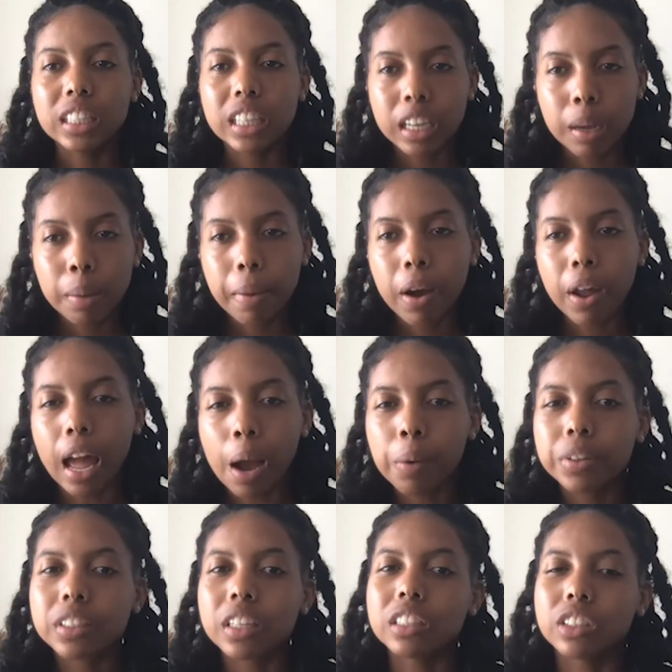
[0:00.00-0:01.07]
think about
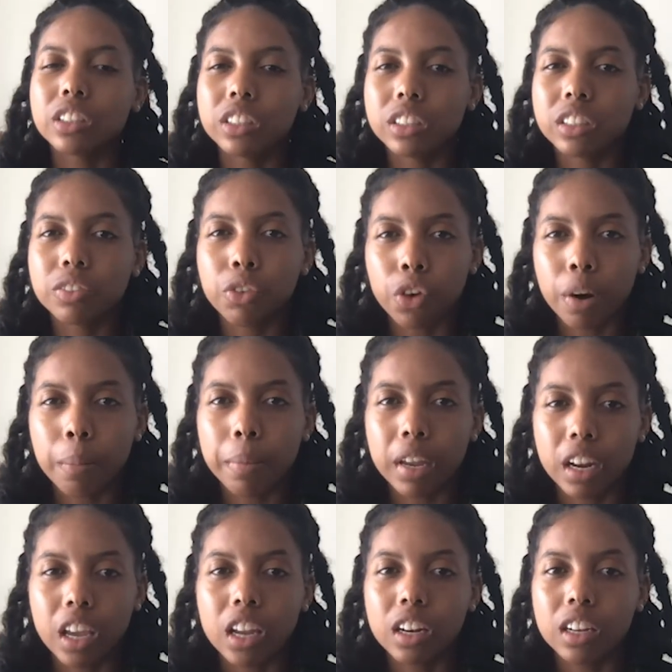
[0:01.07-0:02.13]
our senses for a
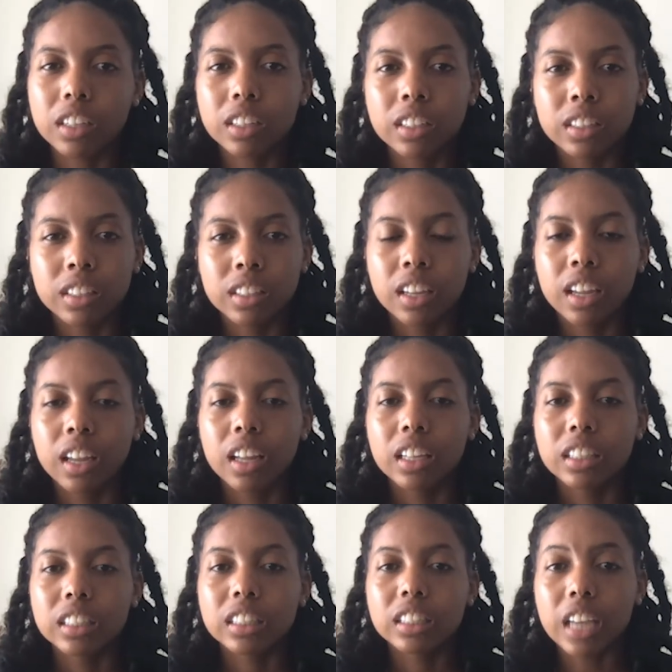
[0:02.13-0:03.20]
minute.
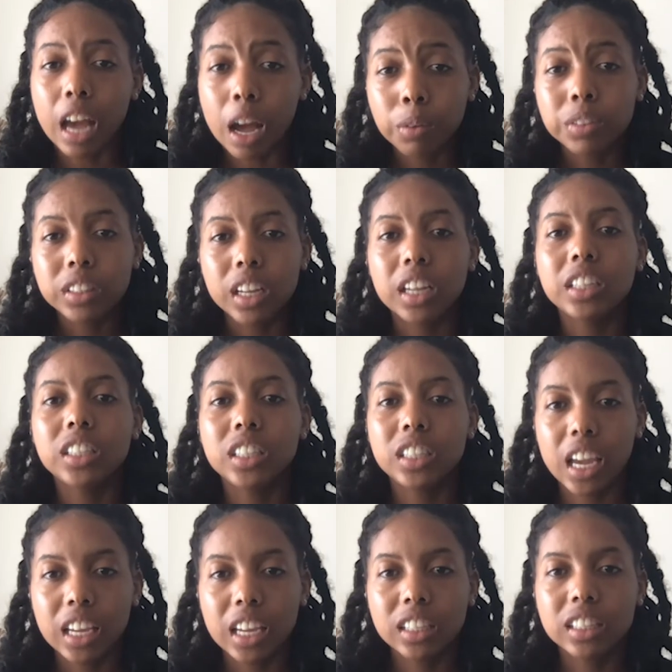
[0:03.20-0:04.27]
Sound, touch,
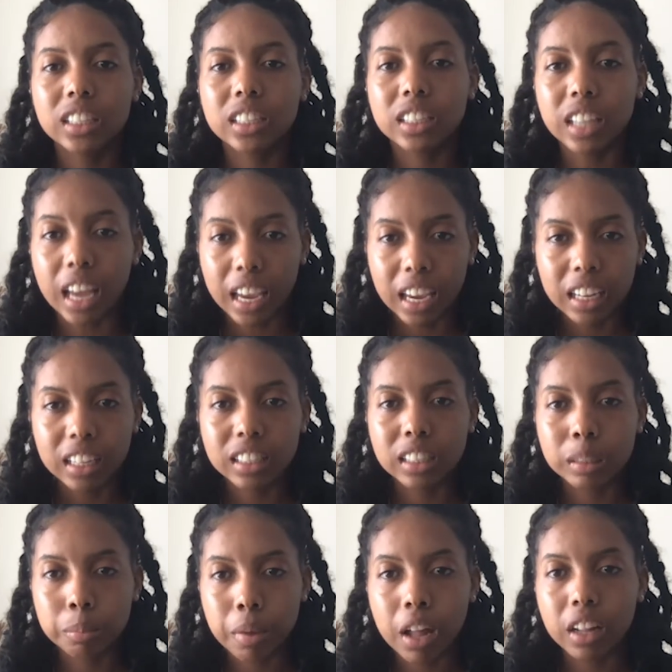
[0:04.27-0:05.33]
taste, sight,
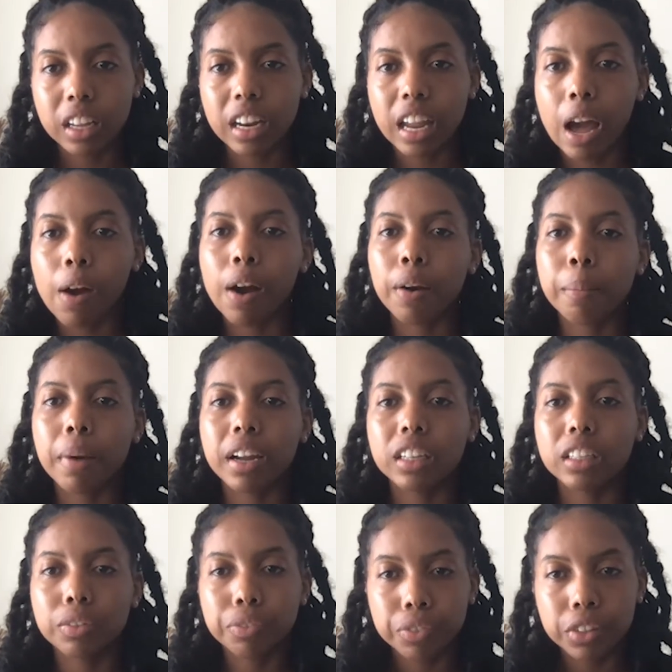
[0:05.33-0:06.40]
smell, and how our
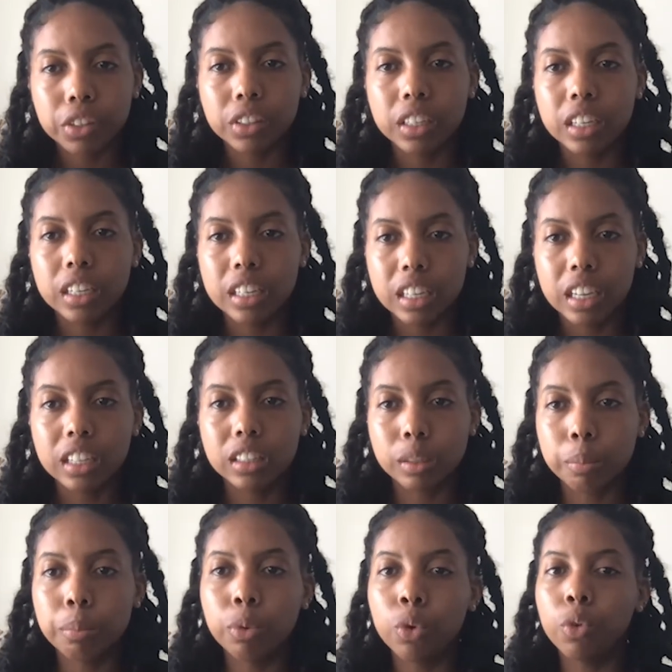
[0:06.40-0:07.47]
bodies feel and need to
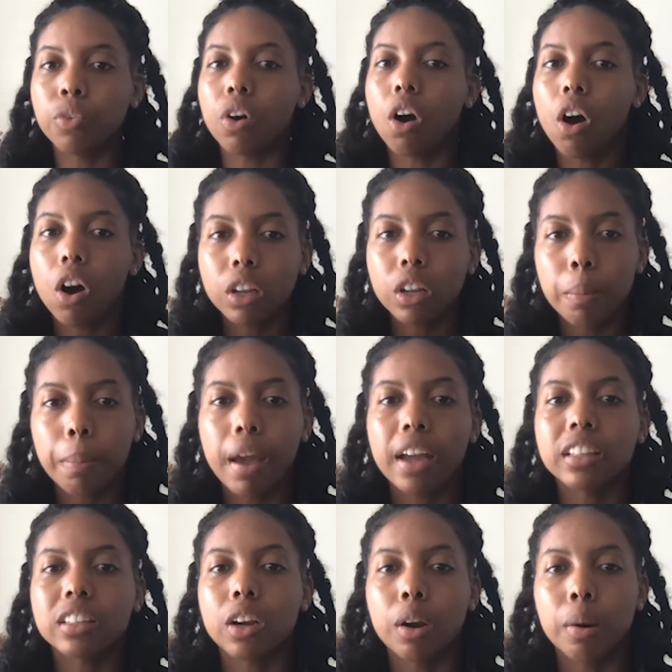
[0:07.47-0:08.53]
move all
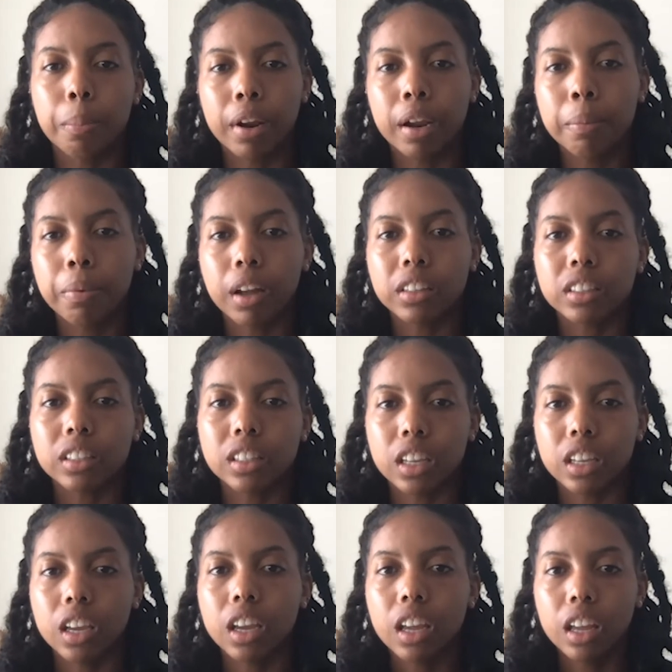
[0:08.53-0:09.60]
impact our brain
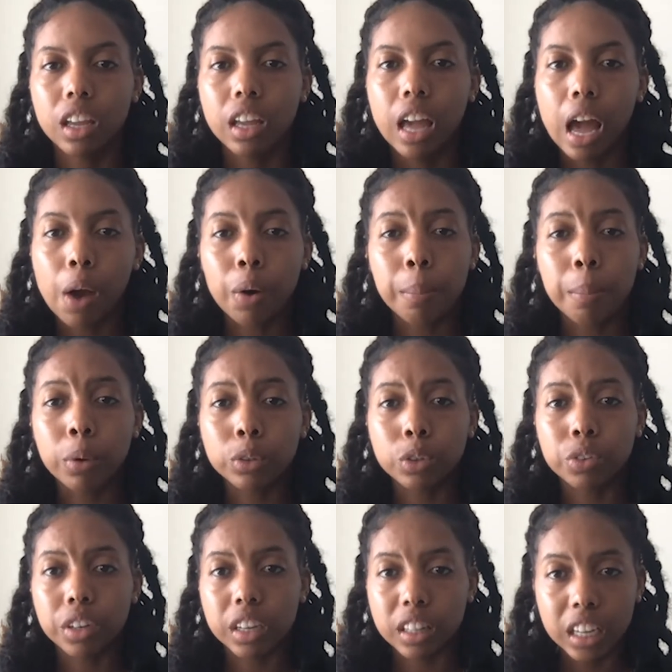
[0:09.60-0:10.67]
processing, our emotional
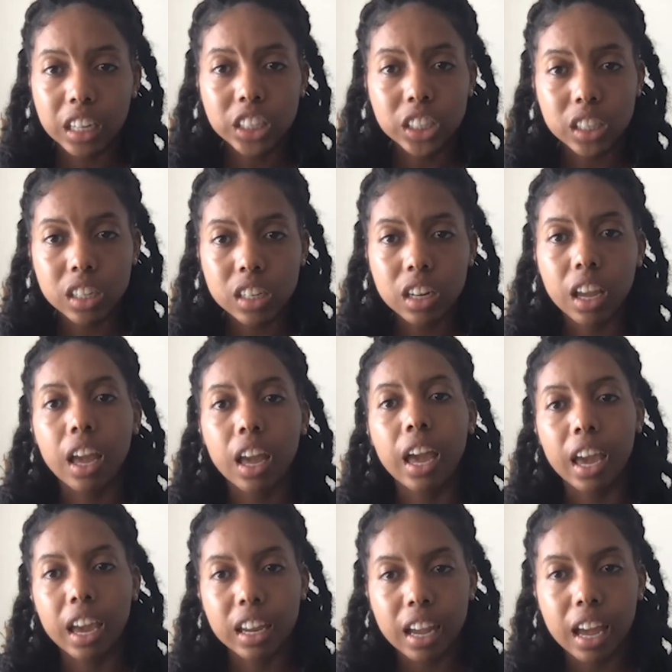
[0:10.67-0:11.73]
regulation,
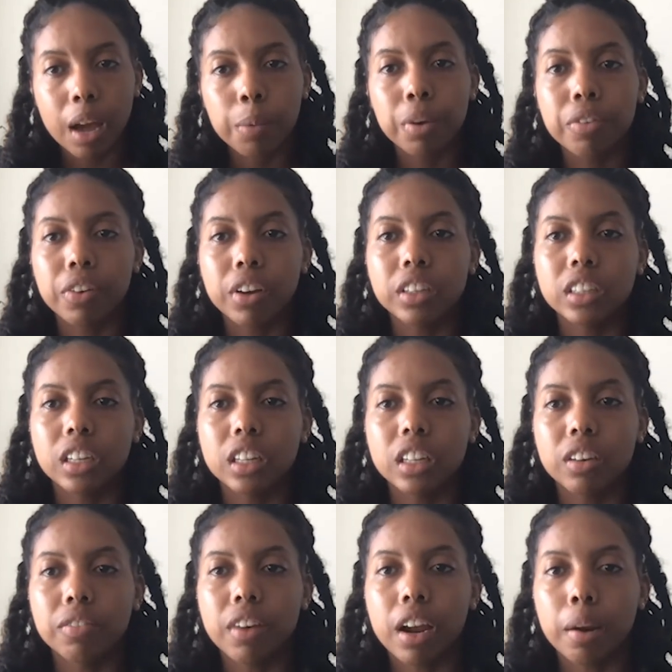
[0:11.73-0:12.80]
and how we function in the
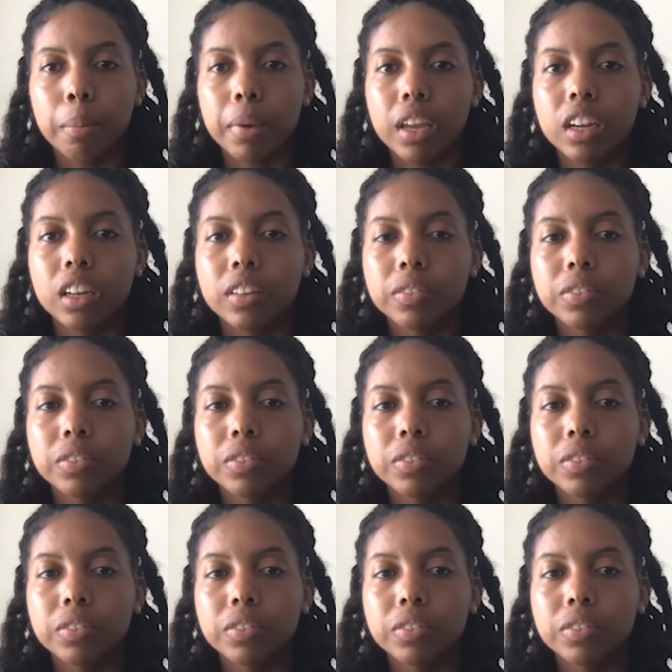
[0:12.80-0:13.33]
environment.